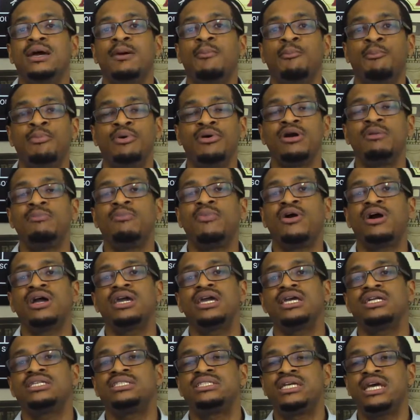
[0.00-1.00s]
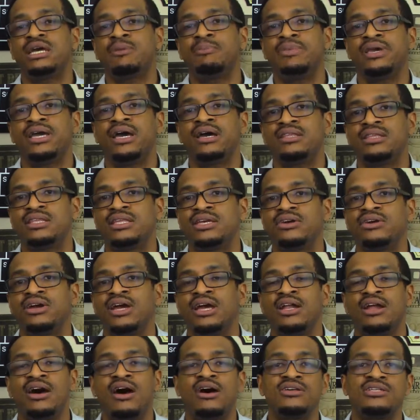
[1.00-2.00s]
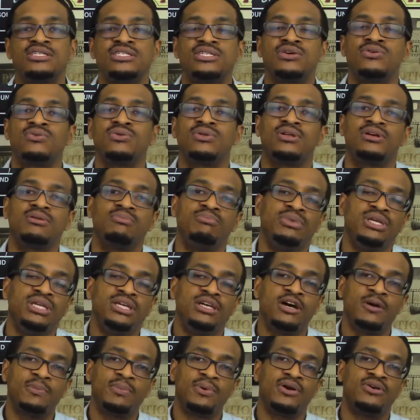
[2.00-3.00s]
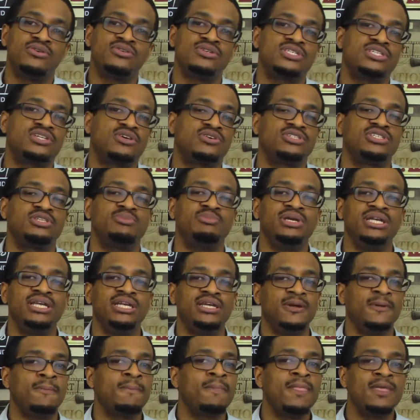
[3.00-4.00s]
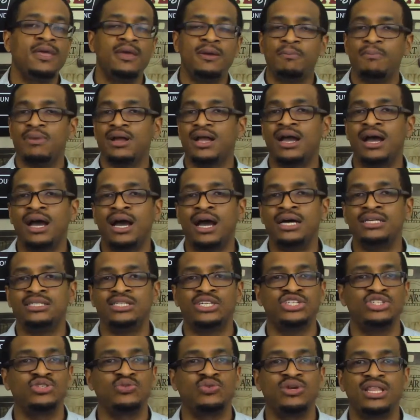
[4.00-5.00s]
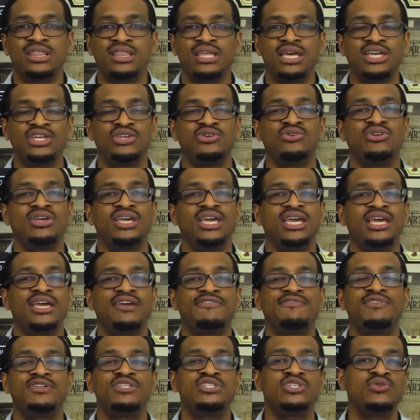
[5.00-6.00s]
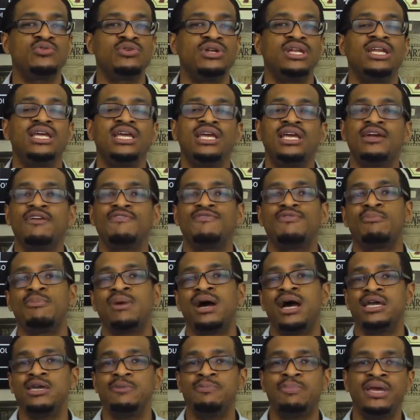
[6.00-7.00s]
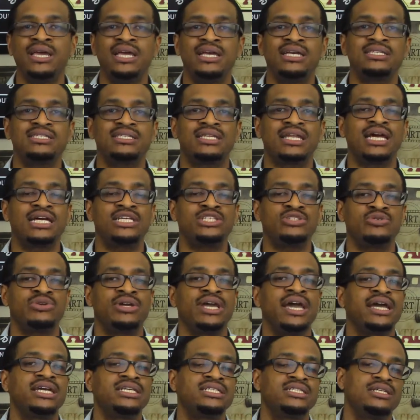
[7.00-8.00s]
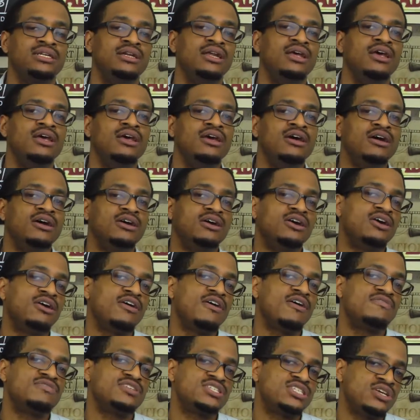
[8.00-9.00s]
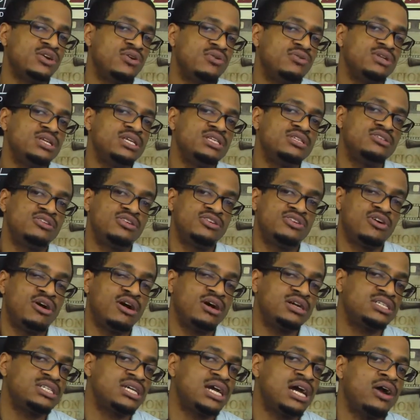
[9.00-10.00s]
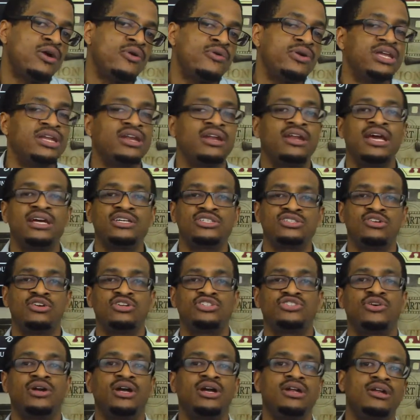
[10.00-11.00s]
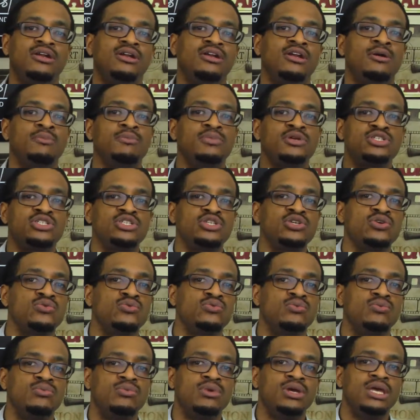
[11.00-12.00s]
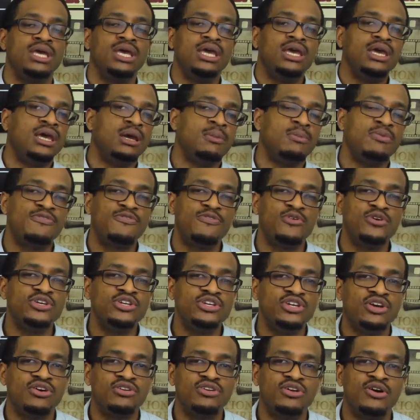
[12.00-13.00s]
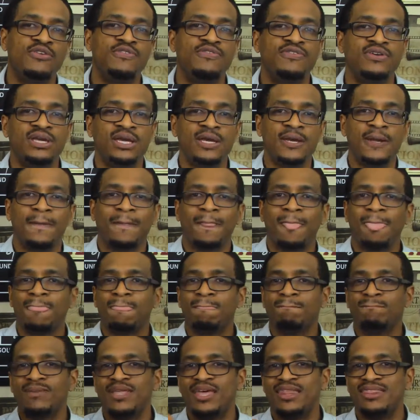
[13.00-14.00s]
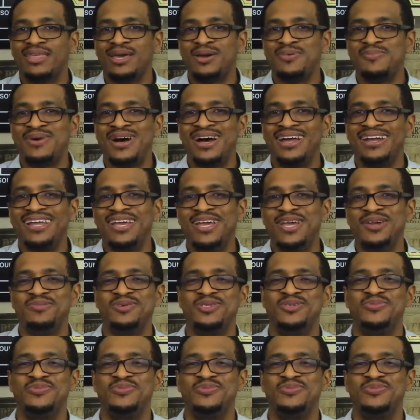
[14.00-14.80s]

bookmark it, check me out there, and also look me up on social media. But guys, I just want to thank you again for tuning in for my opinion slash reaction of Sony's The Dark Tower International Trailer number two. And before you go, don't forget that my name is